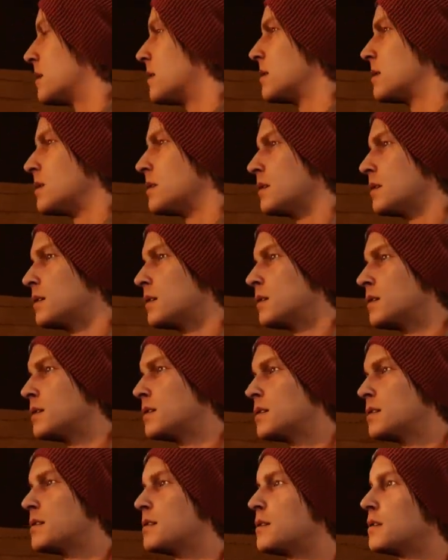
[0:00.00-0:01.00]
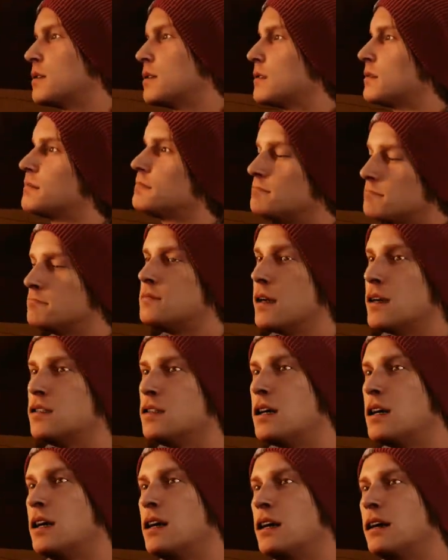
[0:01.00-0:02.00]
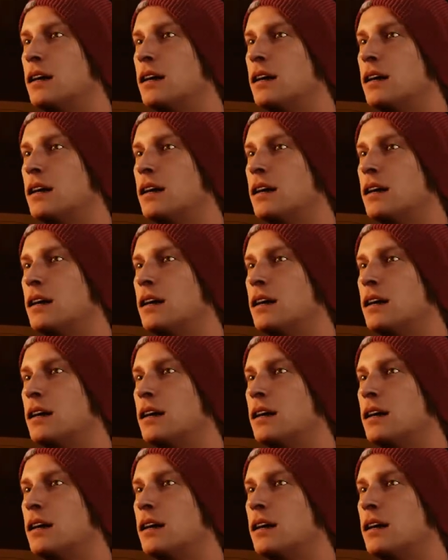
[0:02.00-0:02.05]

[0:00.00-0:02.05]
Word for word: time you were together. Reggie.